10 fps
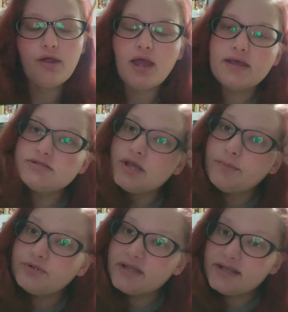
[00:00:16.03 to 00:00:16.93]
right, so I'm
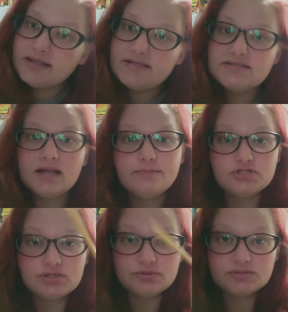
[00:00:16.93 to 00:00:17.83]
gonna take this and I'm
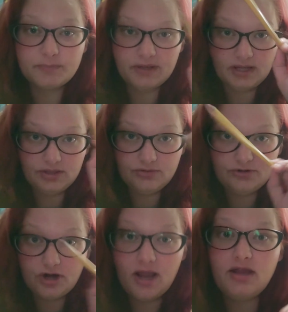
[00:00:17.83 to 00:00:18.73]
just gonna pick through your
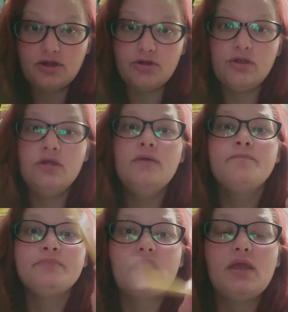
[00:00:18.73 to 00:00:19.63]
hair,
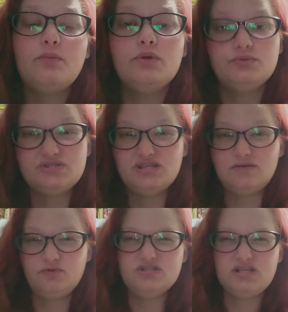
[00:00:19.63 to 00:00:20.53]
and we're gonna see if
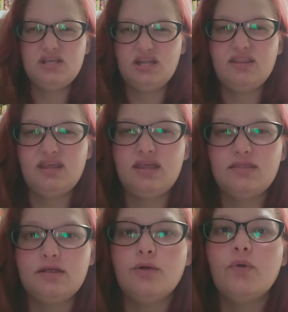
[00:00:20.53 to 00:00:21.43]
we see anything in
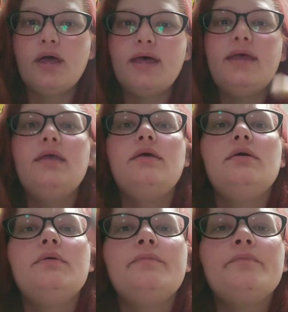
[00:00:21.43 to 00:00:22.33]
there. Okay.
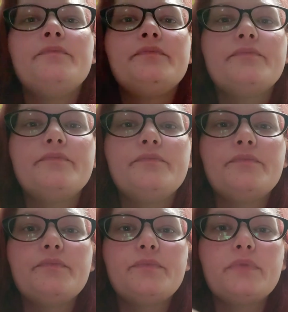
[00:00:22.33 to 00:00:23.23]

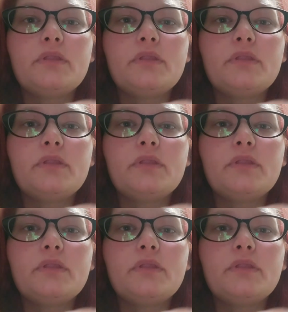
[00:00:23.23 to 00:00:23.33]
Mhm.